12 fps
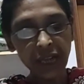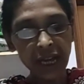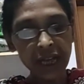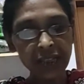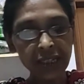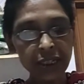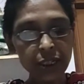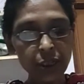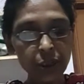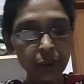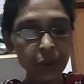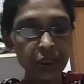has its
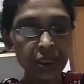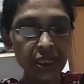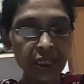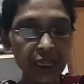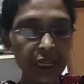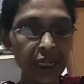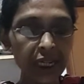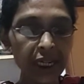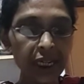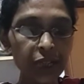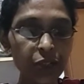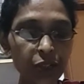roots in
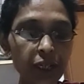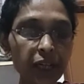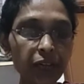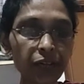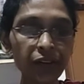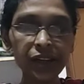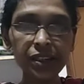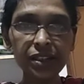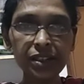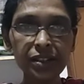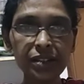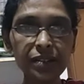cultural
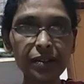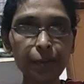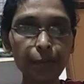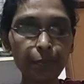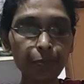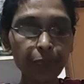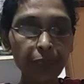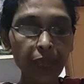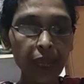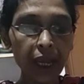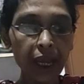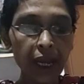differences.
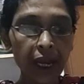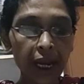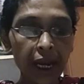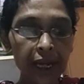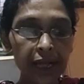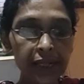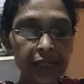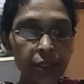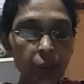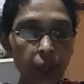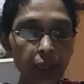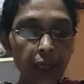It is
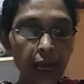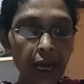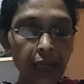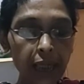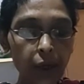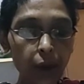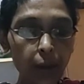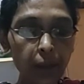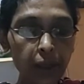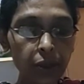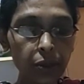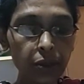not
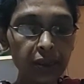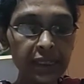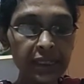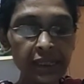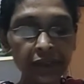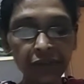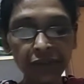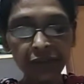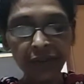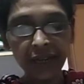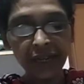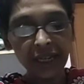uncommon to receive
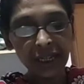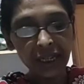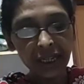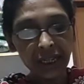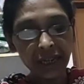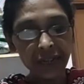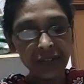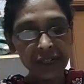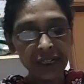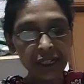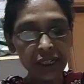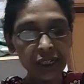wedding
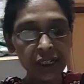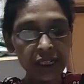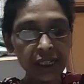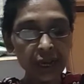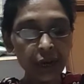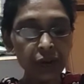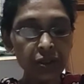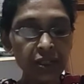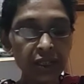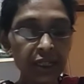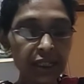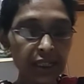invitations
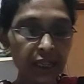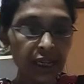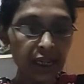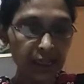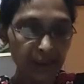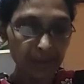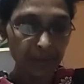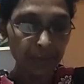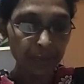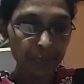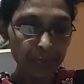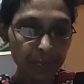announcing dinner
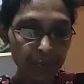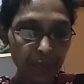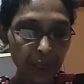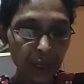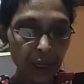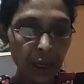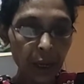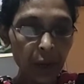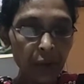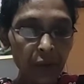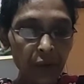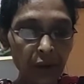
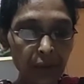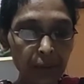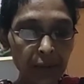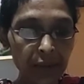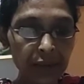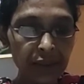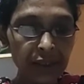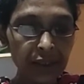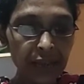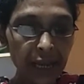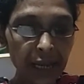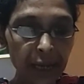from 11
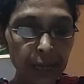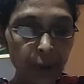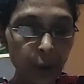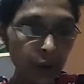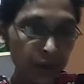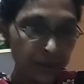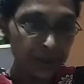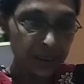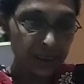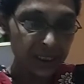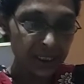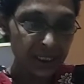a.m.
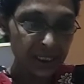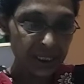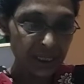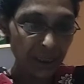onwards.